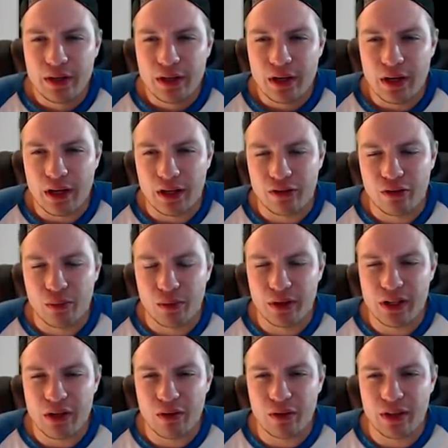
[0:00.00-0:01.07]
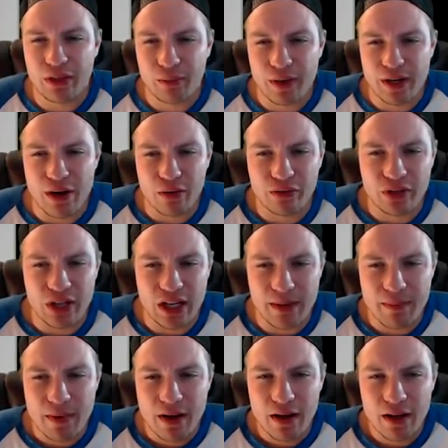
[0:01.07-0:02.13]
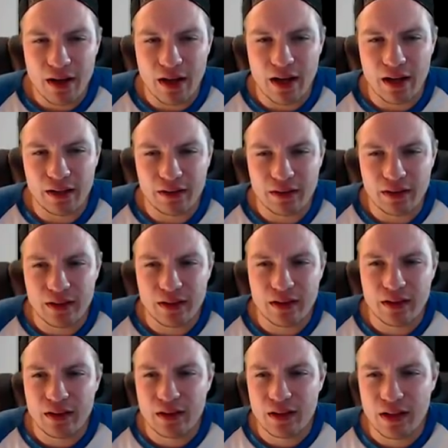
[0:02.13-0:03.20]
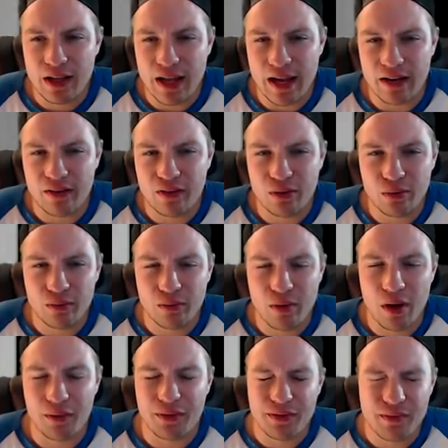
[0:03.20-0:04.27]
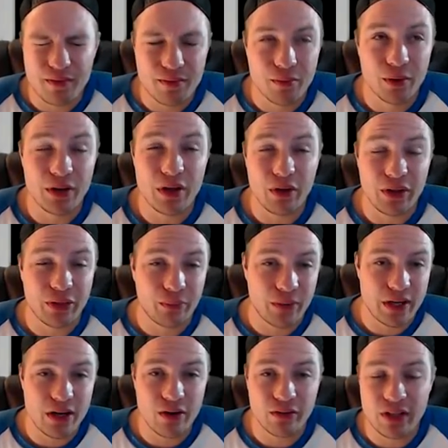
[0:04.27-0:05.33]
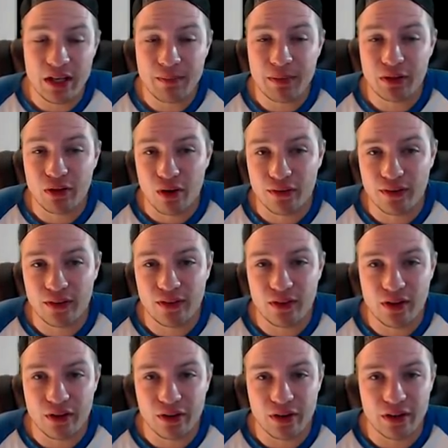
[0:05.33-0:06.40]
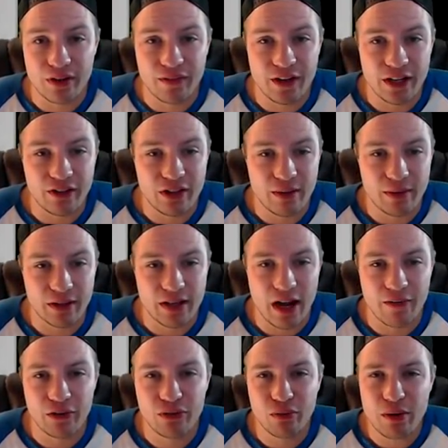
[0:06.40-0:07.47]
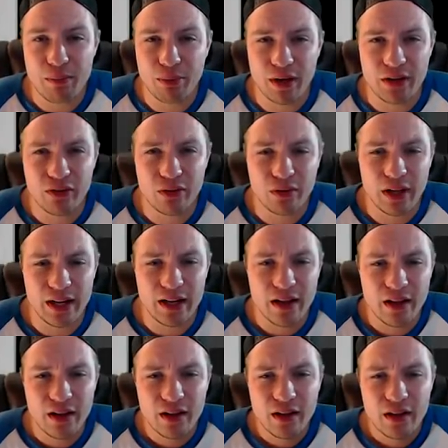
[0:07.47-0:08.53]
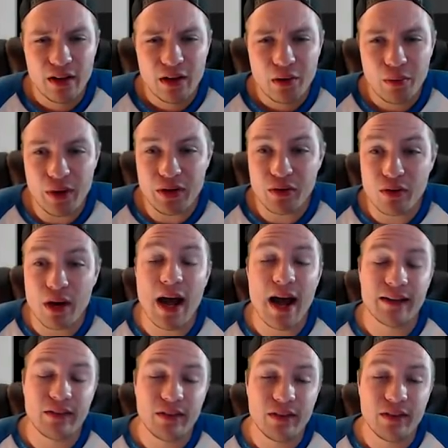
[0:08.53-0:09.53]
Uh, so we're the only three and zero oh team. Uh, and two well, we're the only three and zero oh team, but Tulsa's the other undefeated team in the conference. Do we play Tulane? We do not.